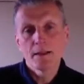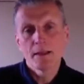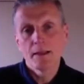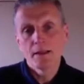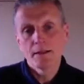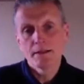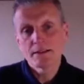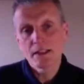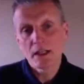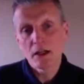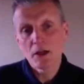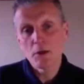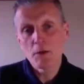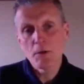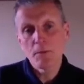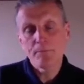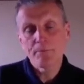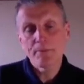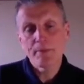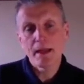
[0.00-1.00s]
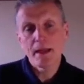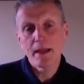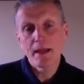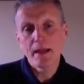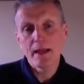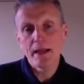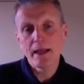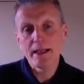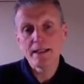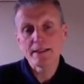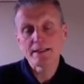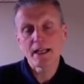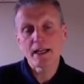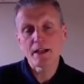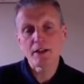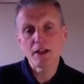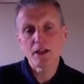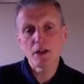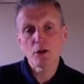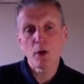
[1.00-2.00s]
So here's how
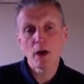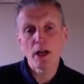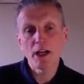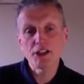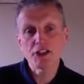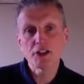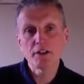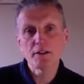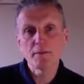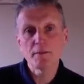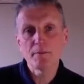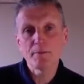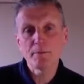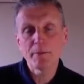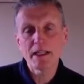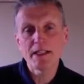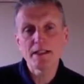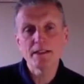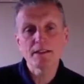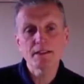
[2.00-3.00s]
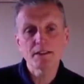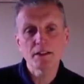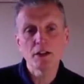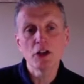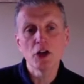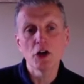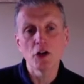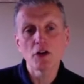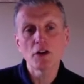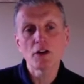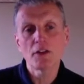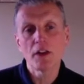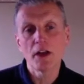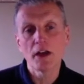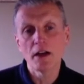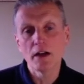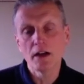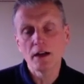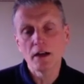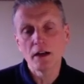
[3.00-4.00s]
the equation begins to look,
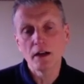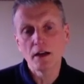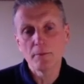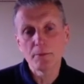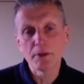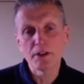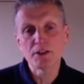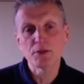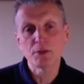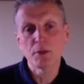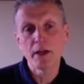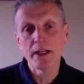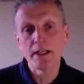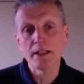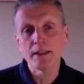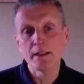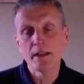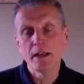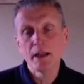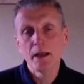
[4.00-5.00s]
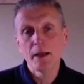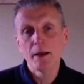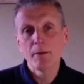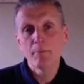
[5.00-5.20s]
that between